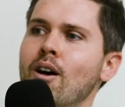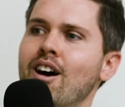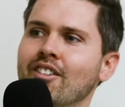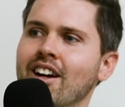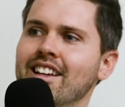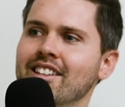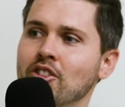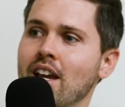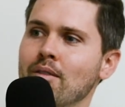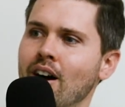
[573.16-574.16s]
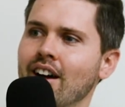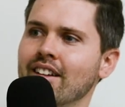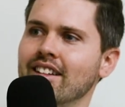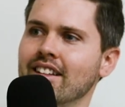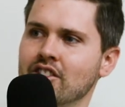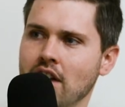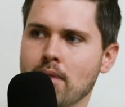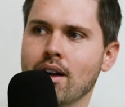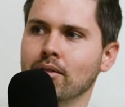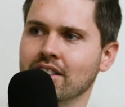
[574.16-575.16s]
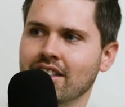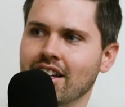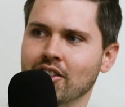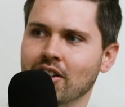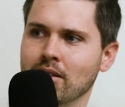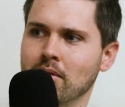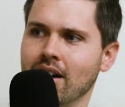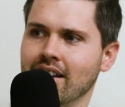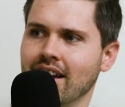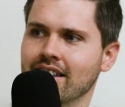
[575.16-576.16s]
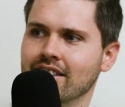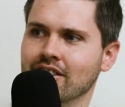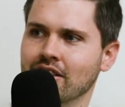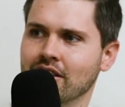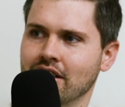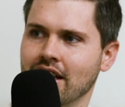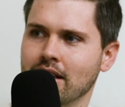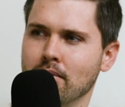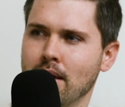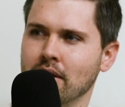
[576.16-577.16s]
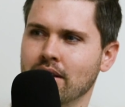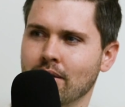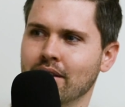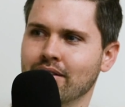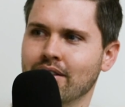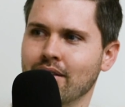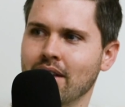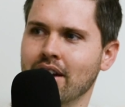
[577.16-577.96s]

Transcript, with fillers: on, right? You came on. Yeah, yeah. Jay probably saw you on the podcast or connected maybe something. Yeah, I